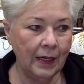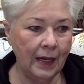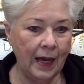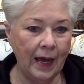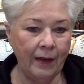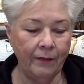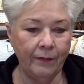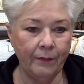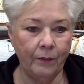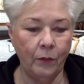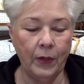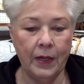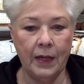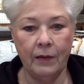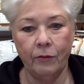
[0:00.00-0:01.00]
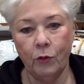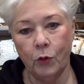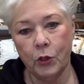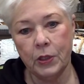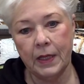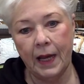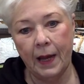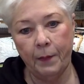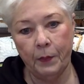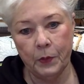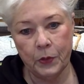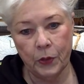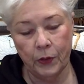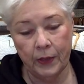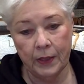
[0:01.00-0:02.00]
And of course
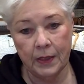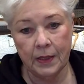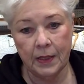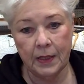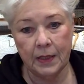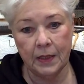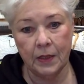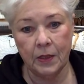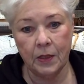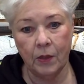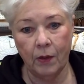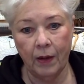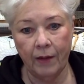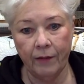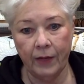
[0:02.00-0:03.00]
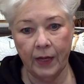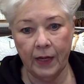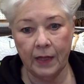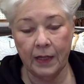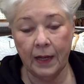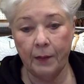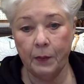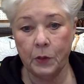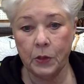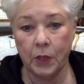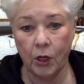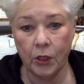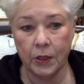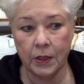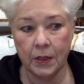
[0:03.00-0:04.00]
apples are in season, so I've canned
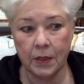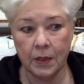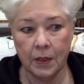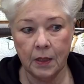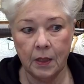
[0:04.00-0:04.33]
applesauce